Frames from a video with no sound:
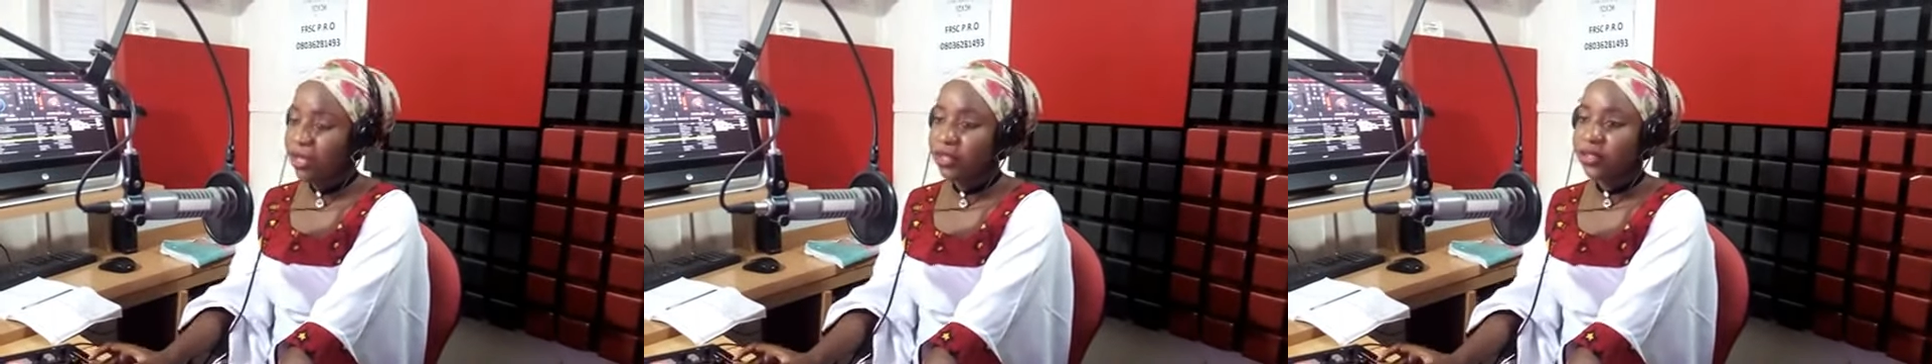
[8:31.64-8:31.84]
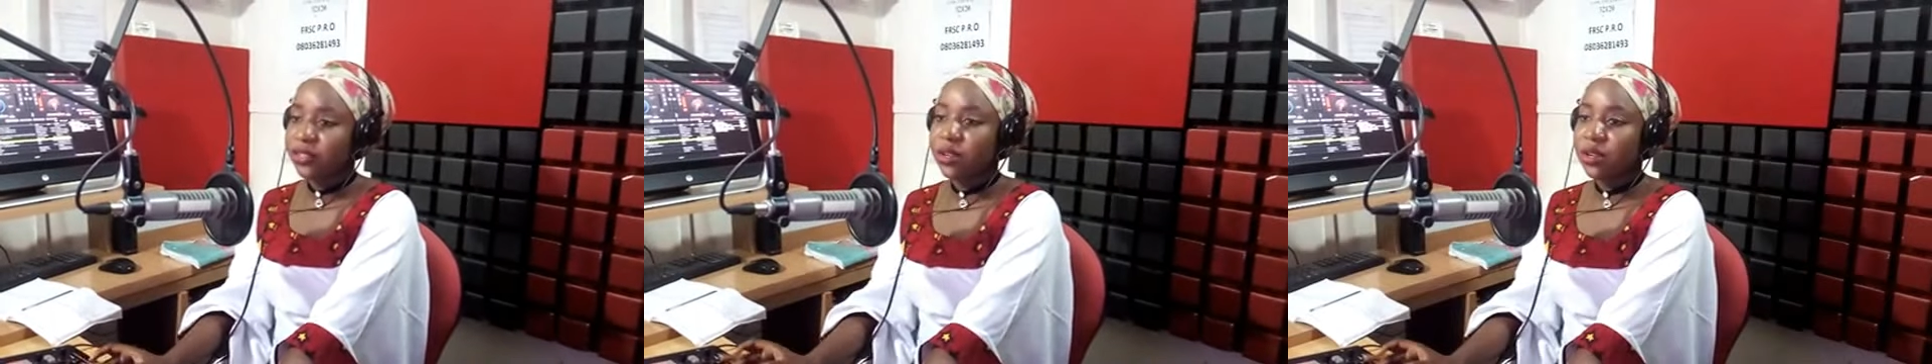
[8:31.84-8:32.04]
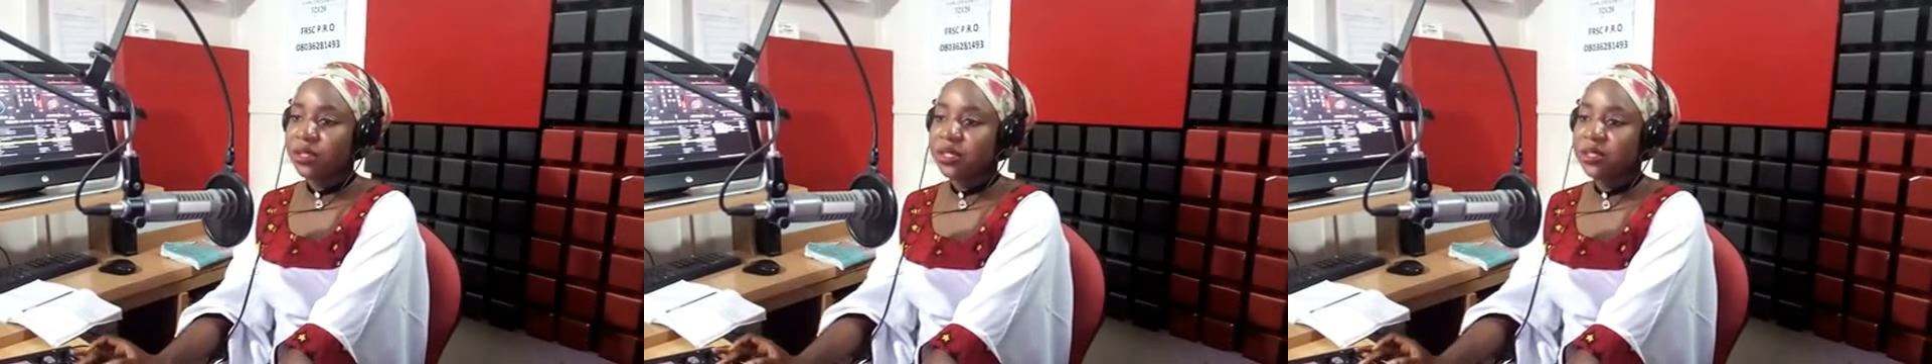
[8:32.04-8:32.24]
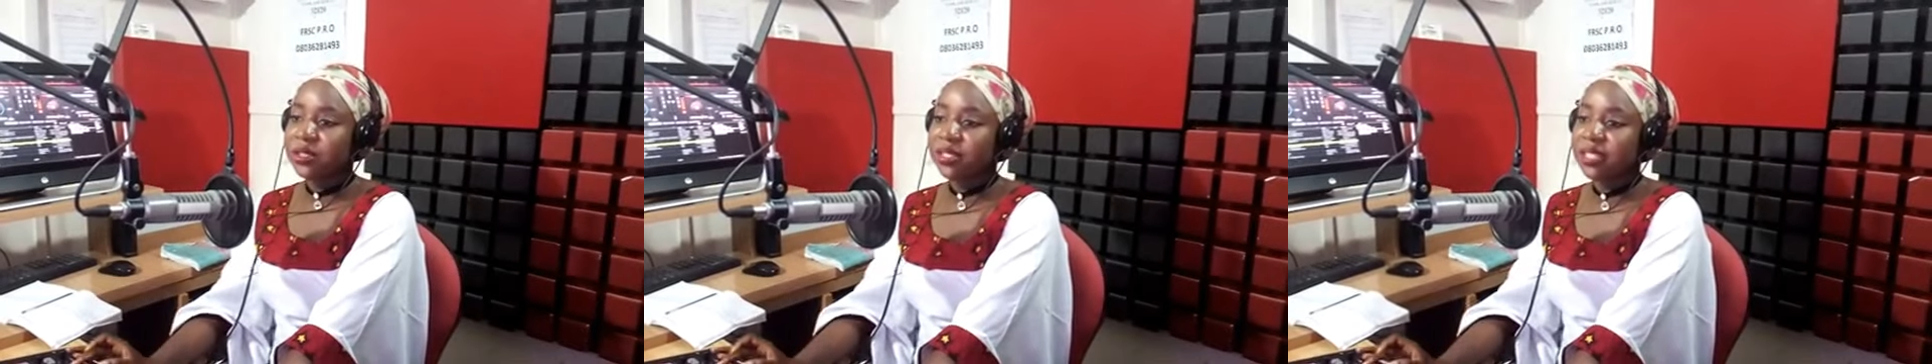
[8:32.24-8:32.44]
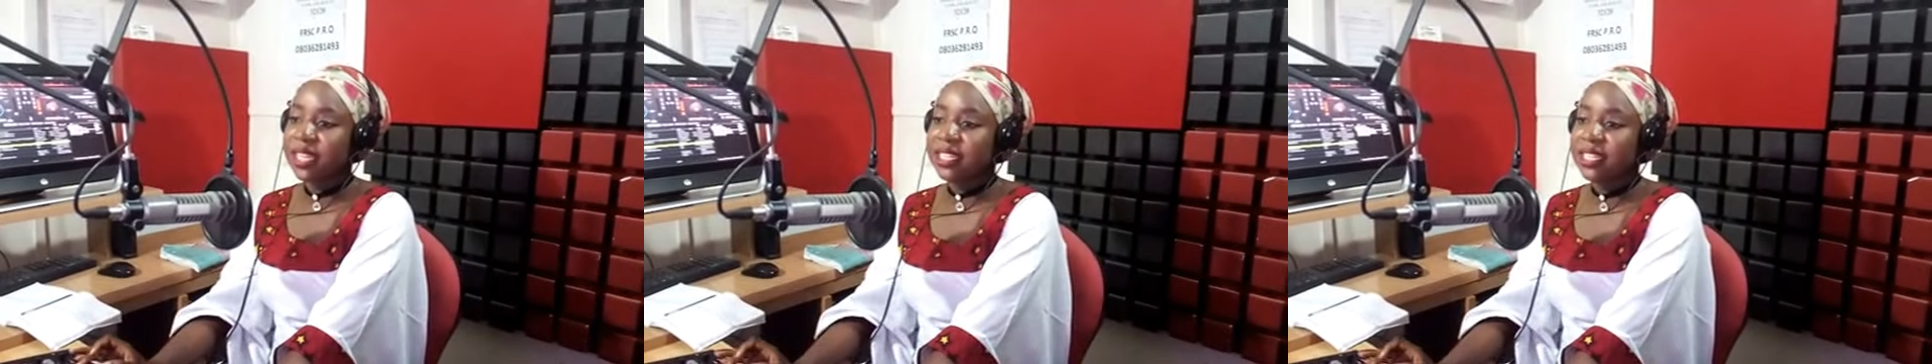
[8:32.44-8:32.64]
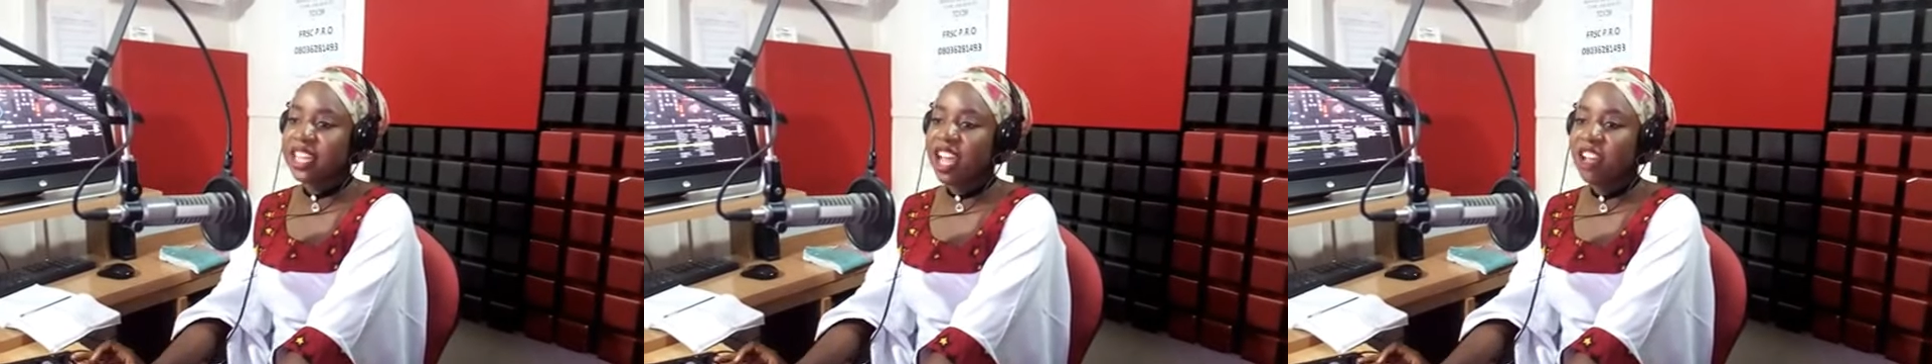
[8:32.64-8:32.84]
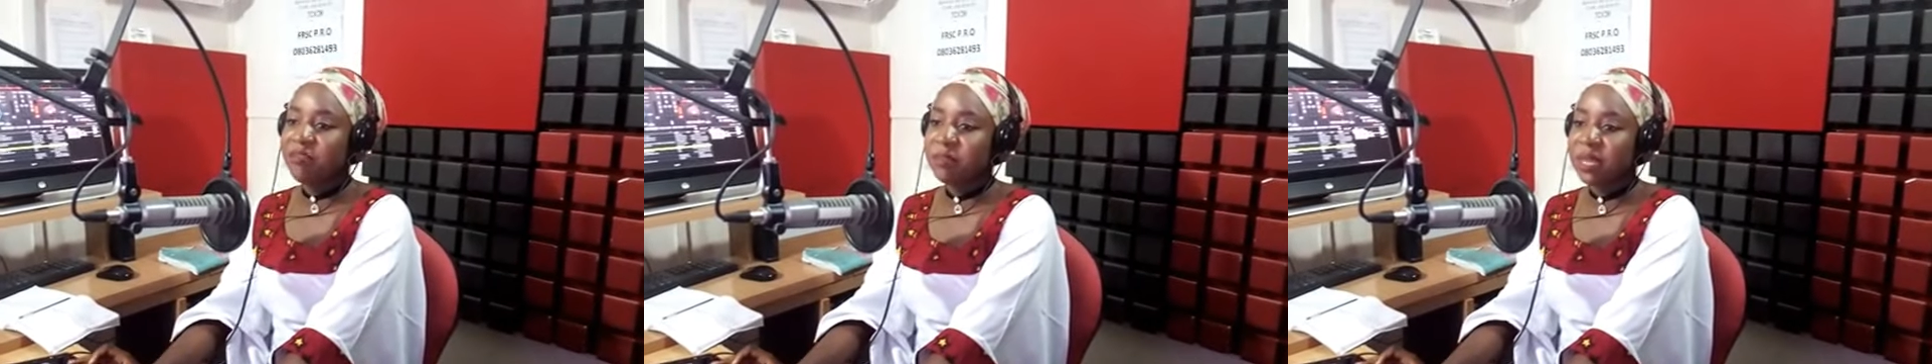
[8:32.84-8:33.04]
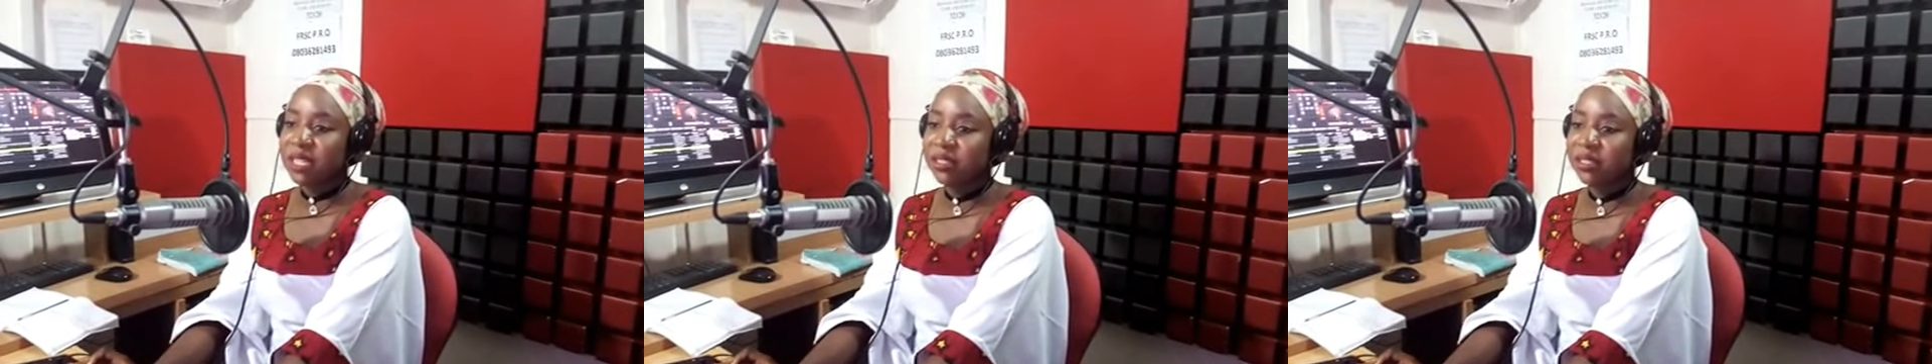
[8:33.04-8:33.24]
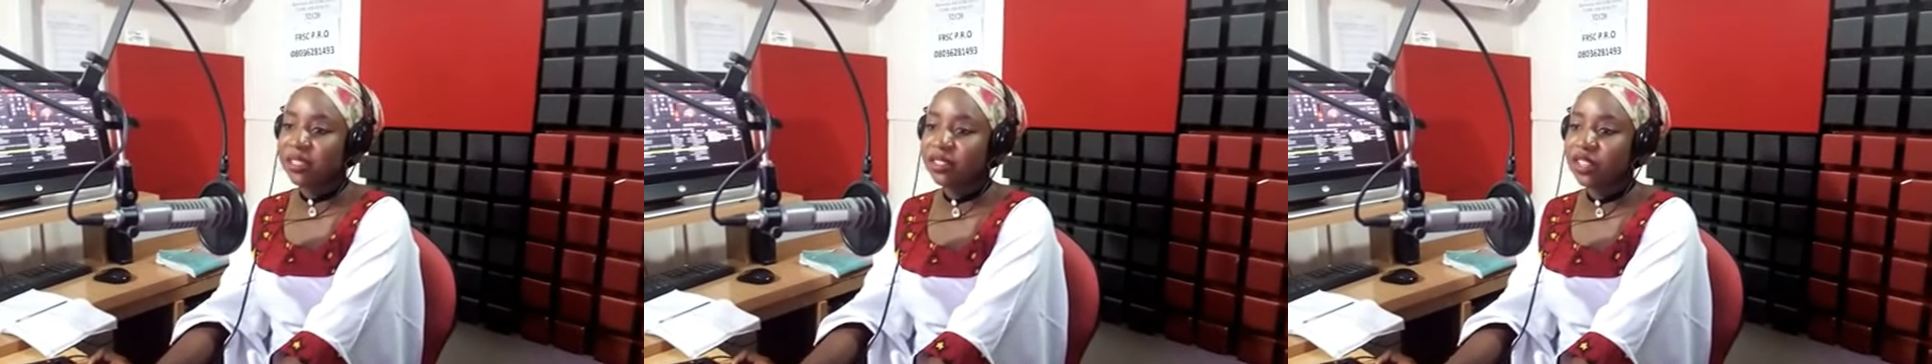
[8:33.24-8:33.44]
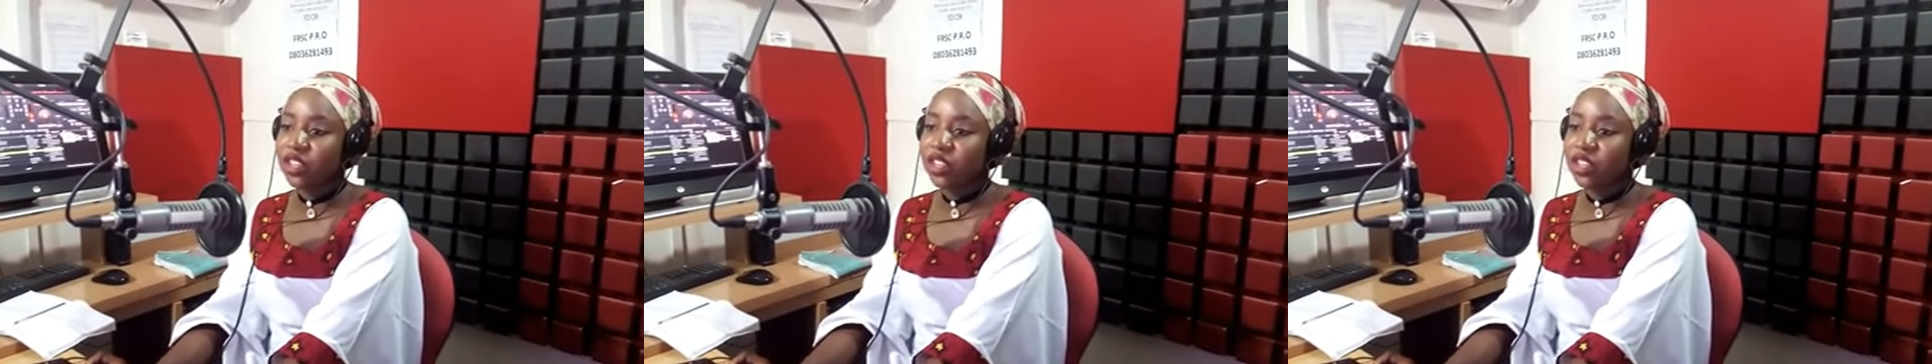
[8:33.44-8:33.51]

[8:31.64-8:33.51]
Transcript: Sokoto State Government is